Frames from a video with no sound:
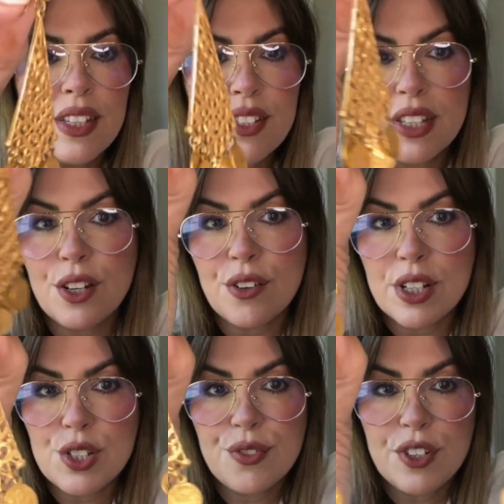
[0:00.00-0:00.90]
These
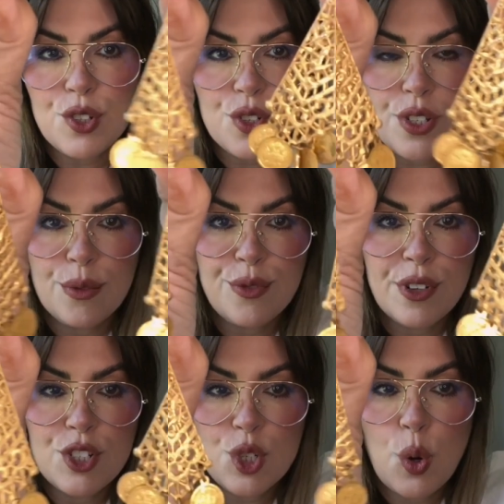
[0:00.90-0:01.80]
earrings feature some
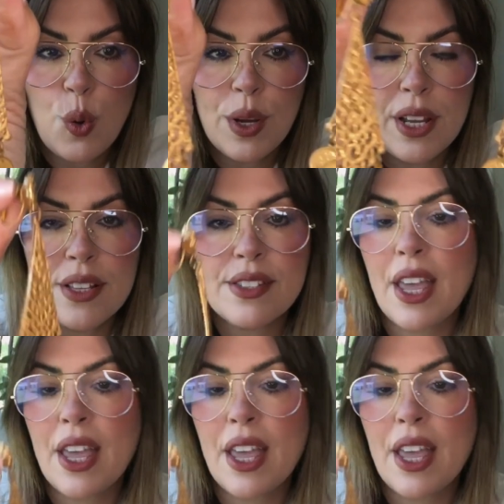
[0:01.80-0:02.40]
French coins.